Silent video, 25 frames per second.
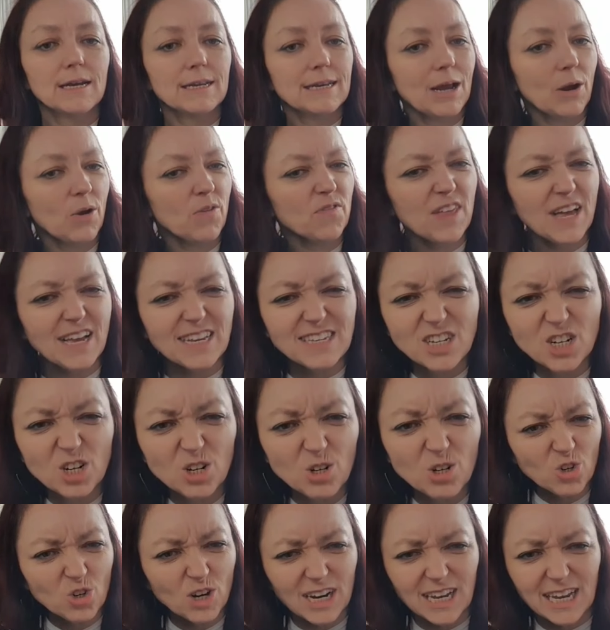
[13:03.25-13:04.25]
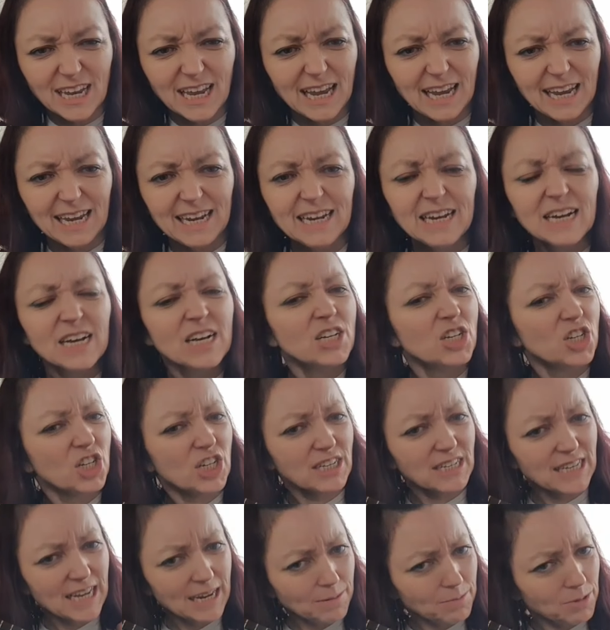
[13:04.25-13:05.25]
Now, if that's tricky,
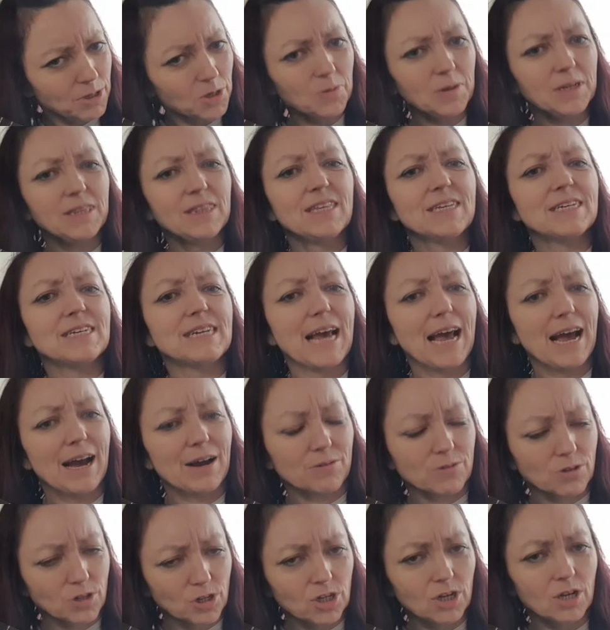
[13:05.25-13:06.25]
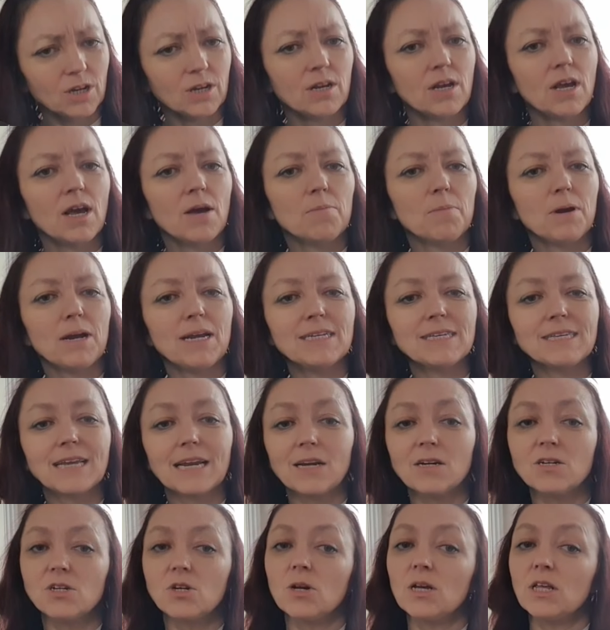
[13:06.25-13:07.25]
just keep doing the down. But
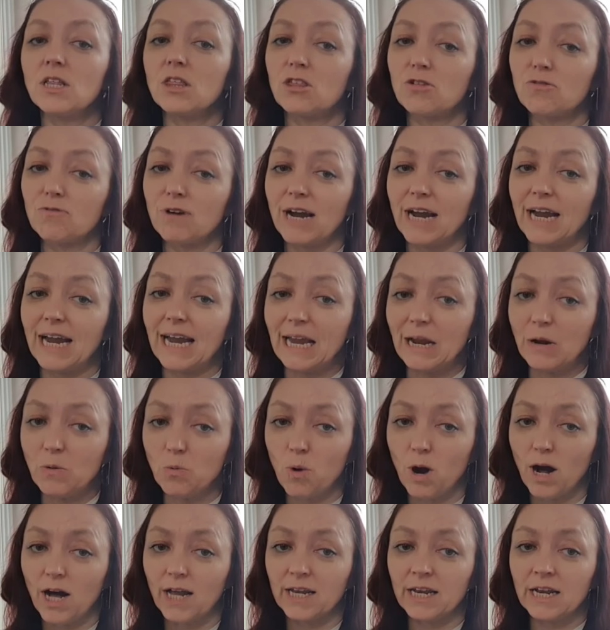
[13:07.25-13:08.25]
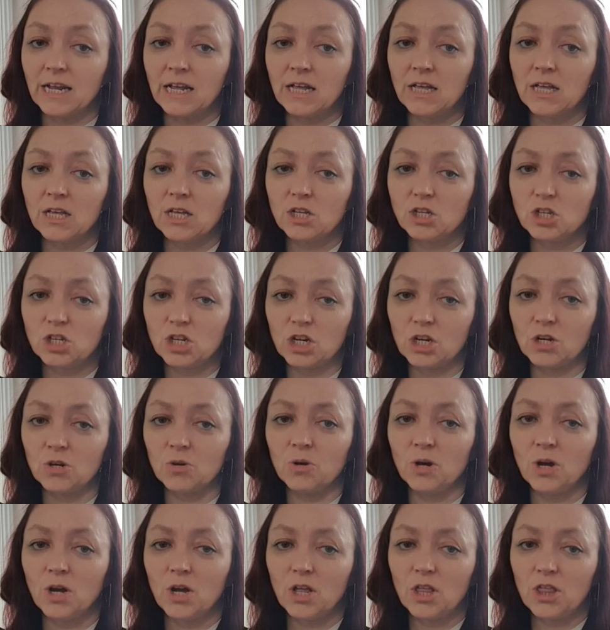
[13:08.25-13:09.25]
instead of doing 3, 1,
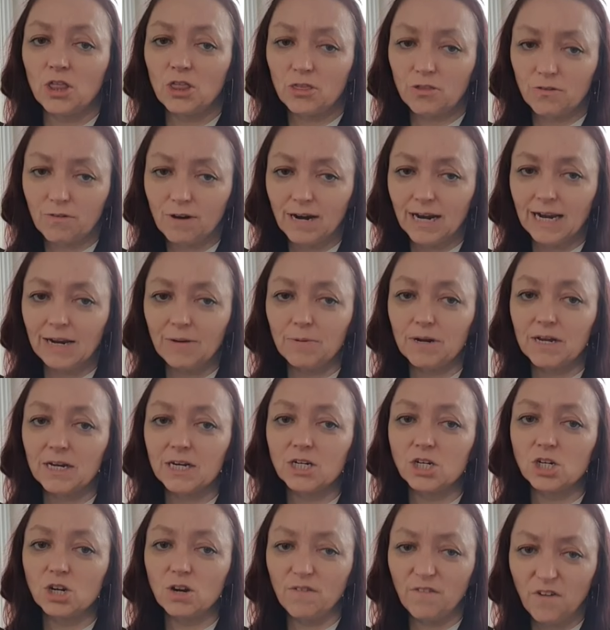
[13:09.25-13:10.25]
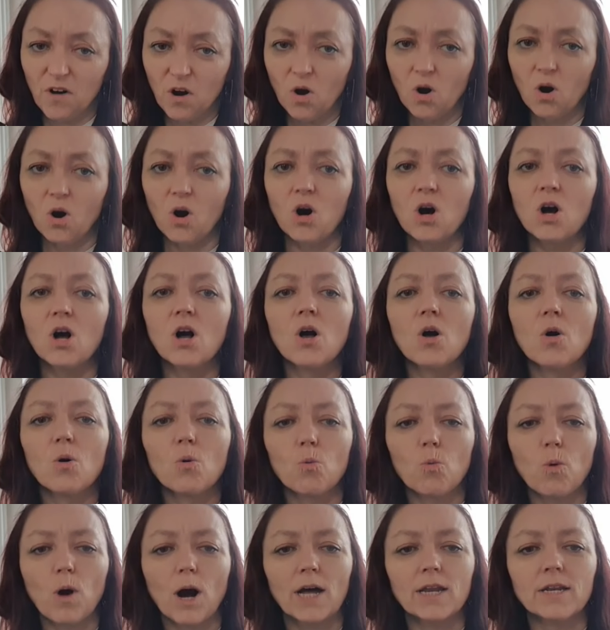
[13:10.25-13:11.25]
2, 3, we're going to do 4.
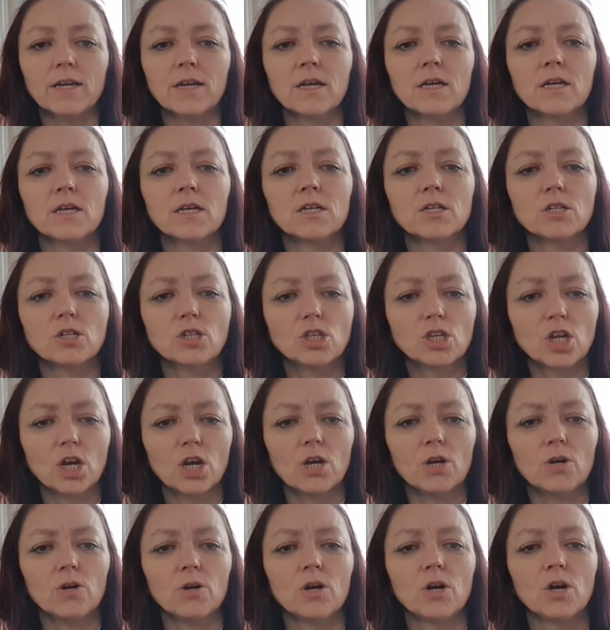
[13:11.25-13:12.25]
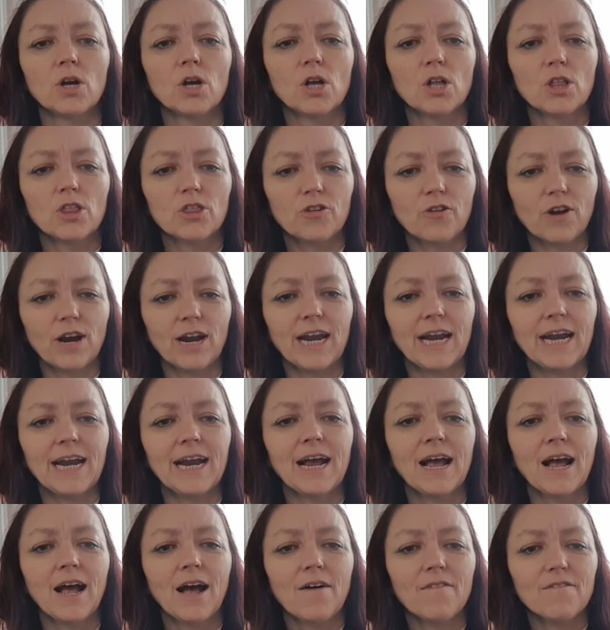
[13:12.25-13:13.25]
1, 2, 3,
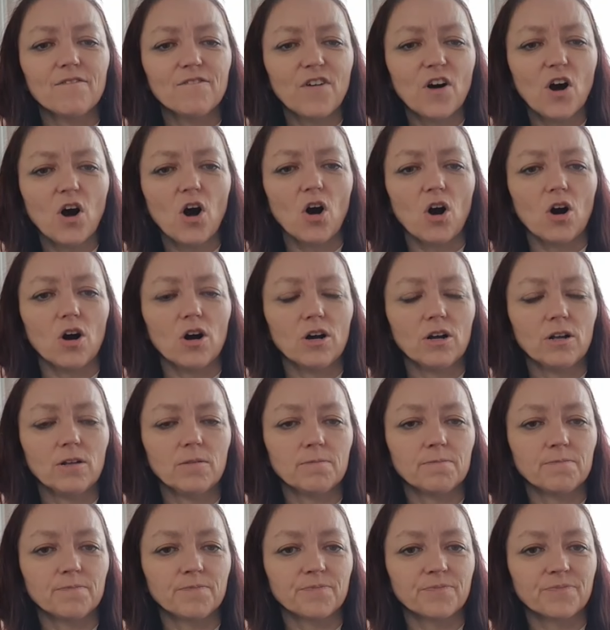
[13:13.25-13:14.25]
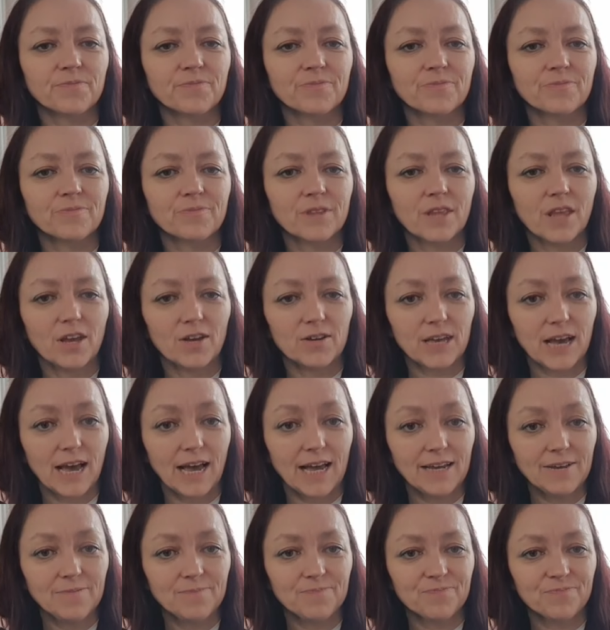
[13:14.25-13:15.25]
4.
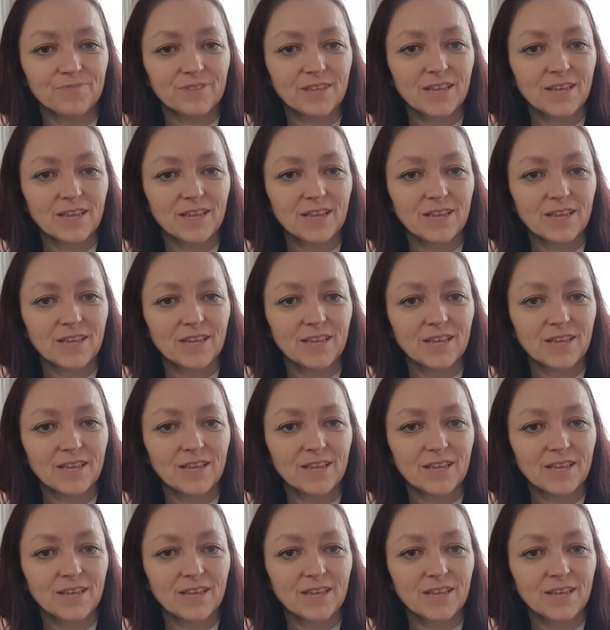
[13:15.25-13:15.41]
Okay.